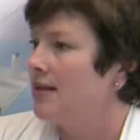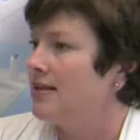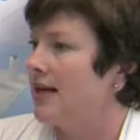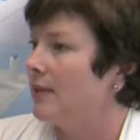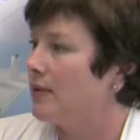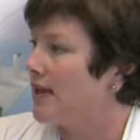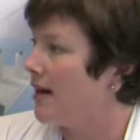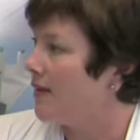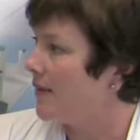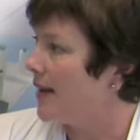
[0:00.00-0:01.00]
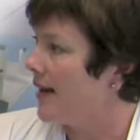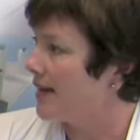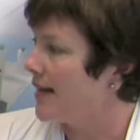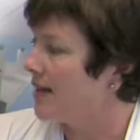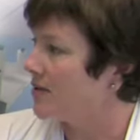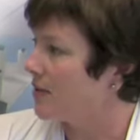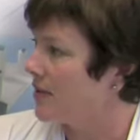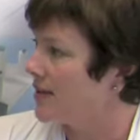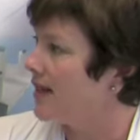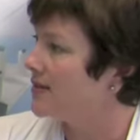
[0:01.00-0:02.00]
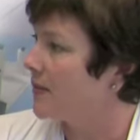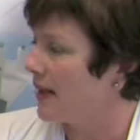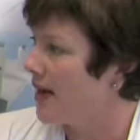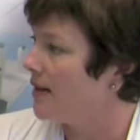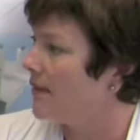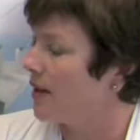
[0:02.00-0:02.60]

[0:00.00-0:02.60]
tabletop and housewares has become